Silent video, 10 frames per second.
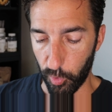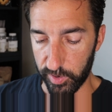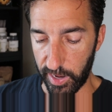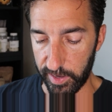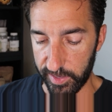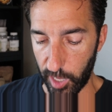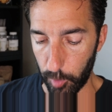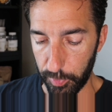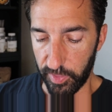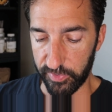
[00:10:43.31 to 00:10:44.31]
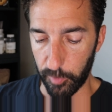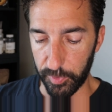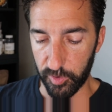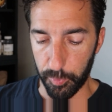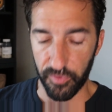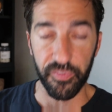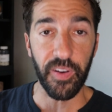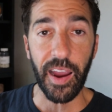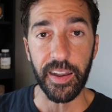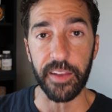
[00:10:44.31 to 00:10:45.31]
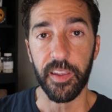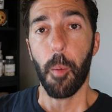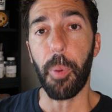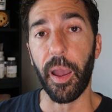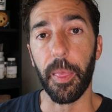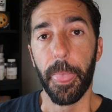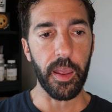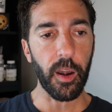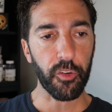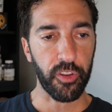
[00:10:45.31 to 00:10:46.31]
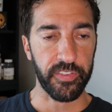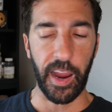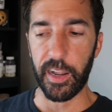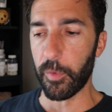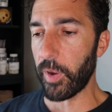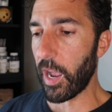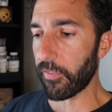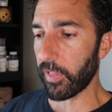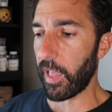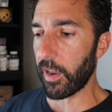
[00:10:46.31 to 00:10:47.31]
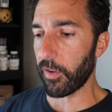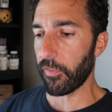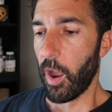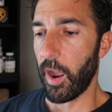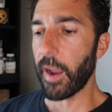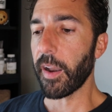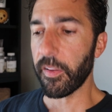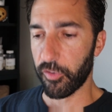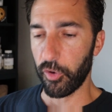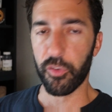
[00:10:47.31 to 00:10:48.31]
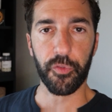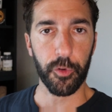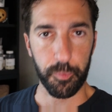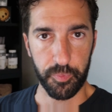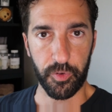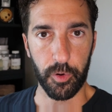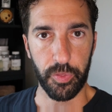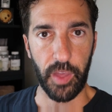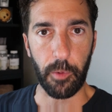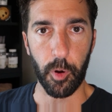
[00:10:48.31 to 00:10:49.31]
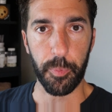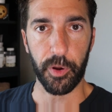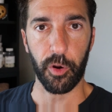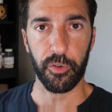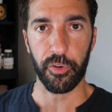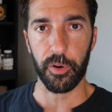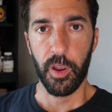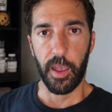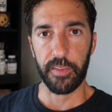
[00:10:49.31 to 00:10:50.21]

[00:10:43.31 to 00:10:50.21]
organic kelp that's helping to provide it. But in our society, we have a lot of iodine's used for thyroid precursor.